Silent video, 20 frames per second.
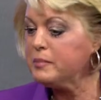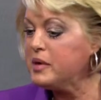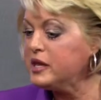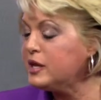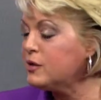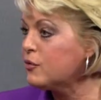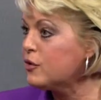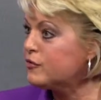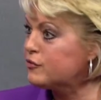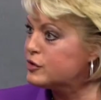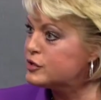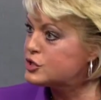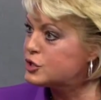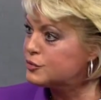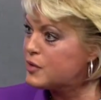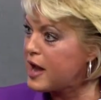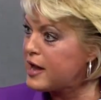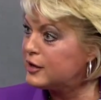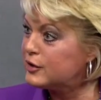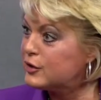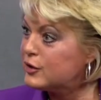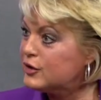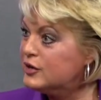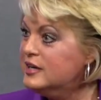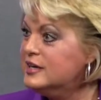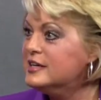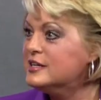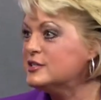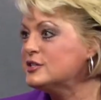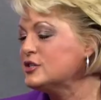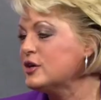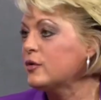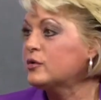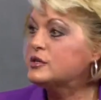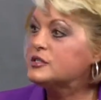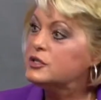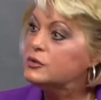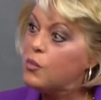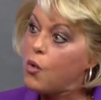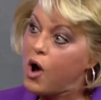Mini refrigerator,
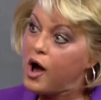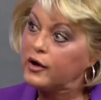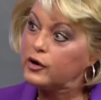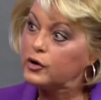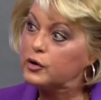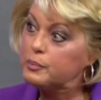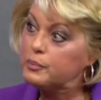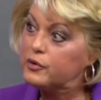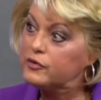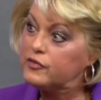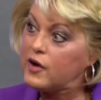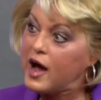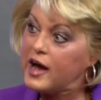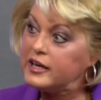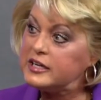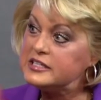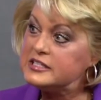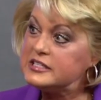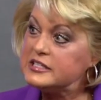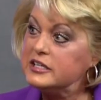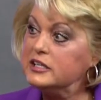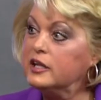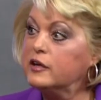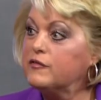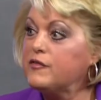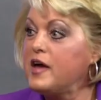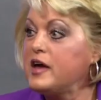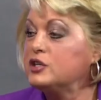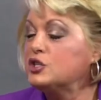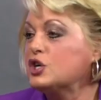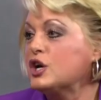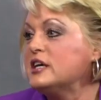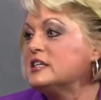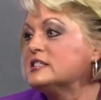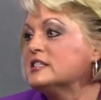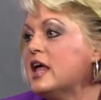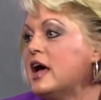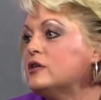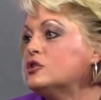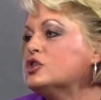sodas oh, wow. and water provided, ceiling fan,
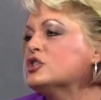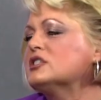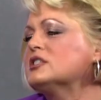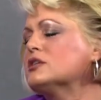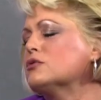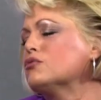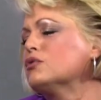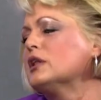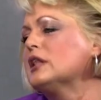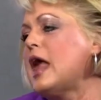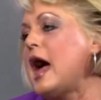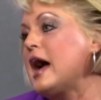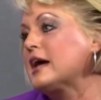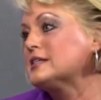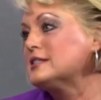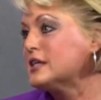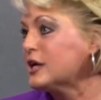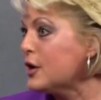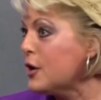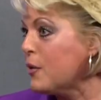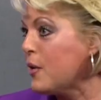chaise lounge, just a relaxing